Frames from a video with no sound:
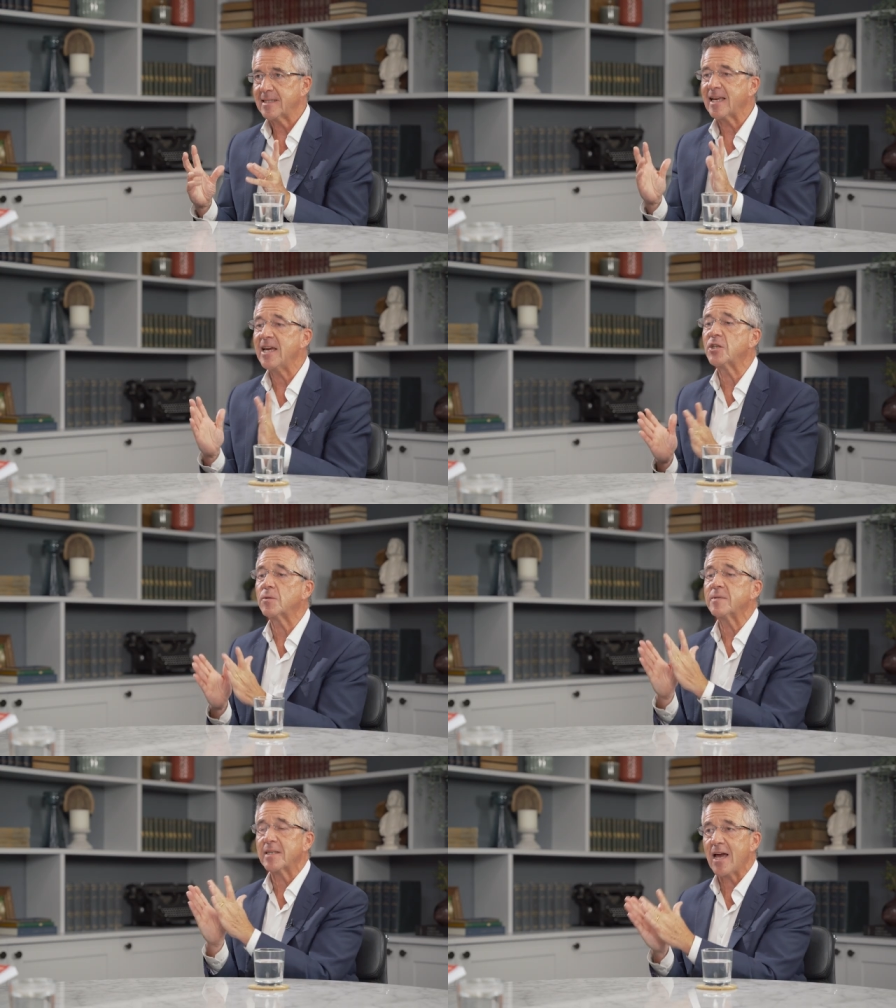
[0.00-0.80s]
take
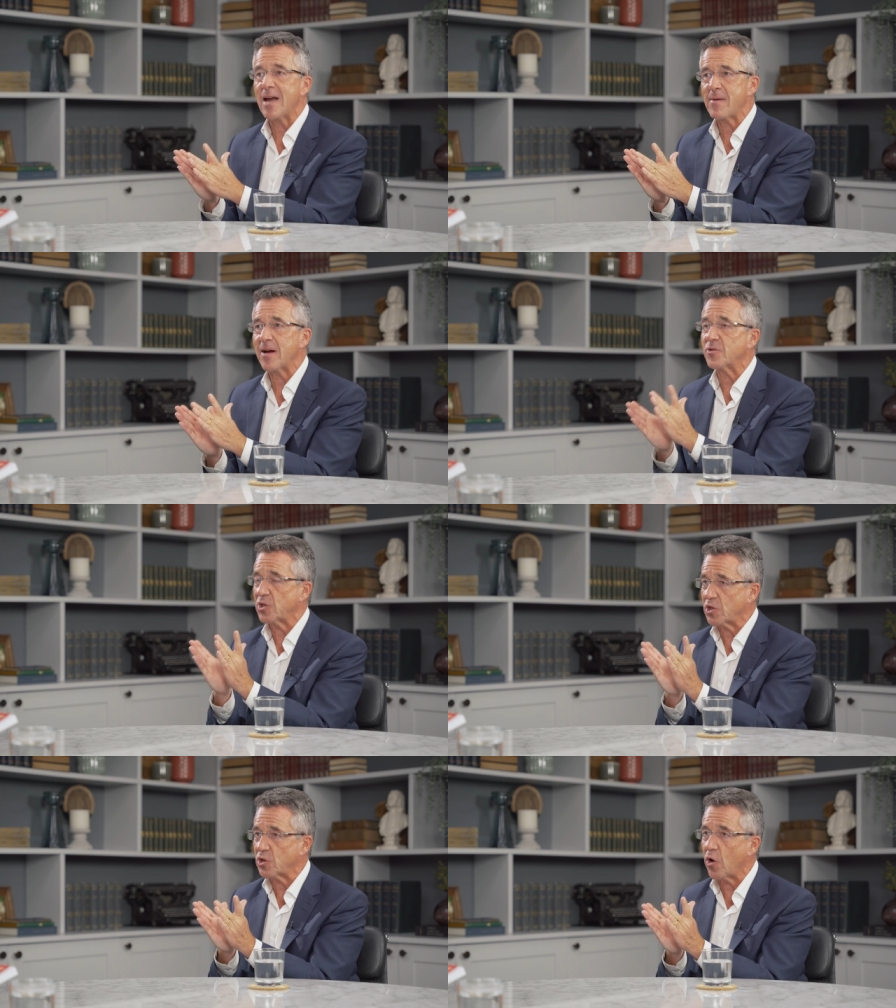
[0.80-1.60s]
some time out to
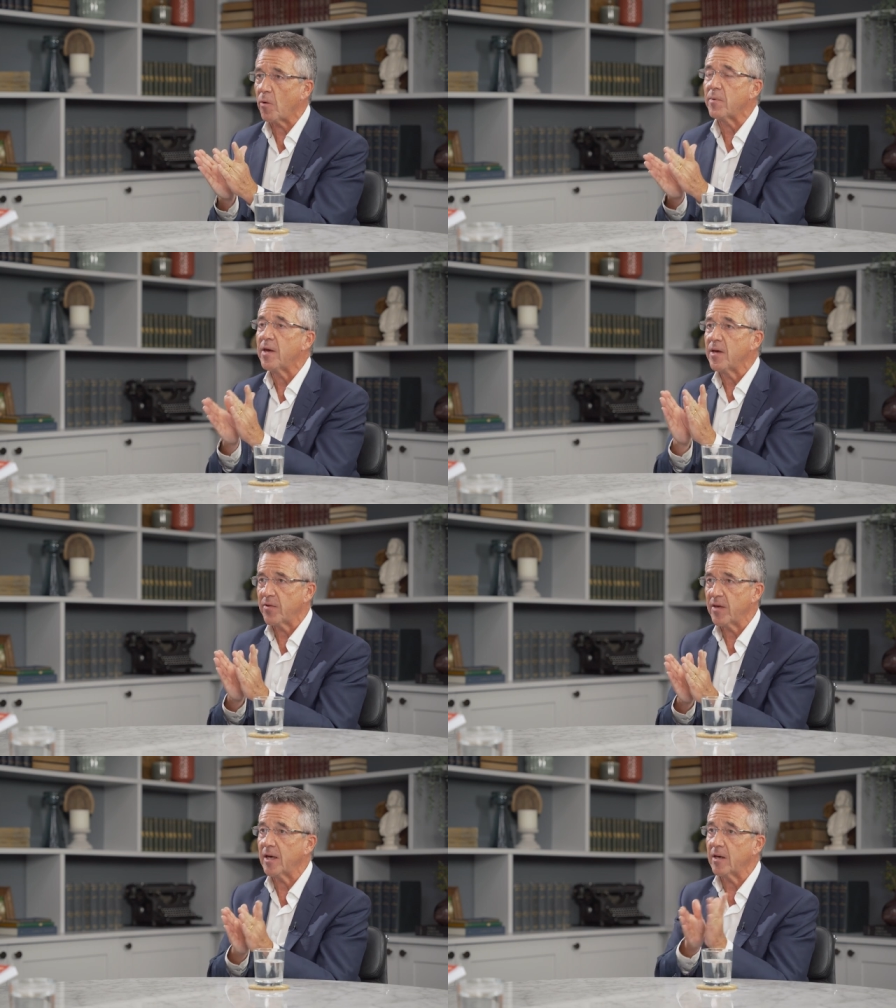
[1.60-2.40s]
stop,
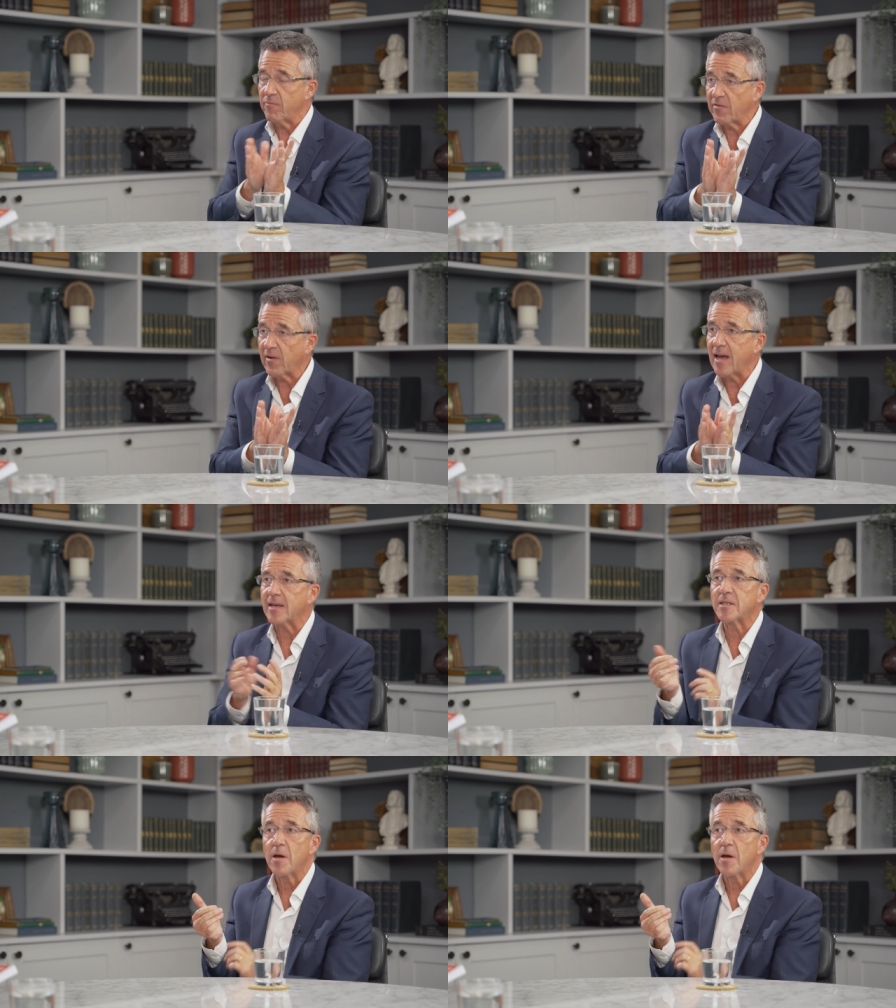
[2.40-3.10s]
think and reflect.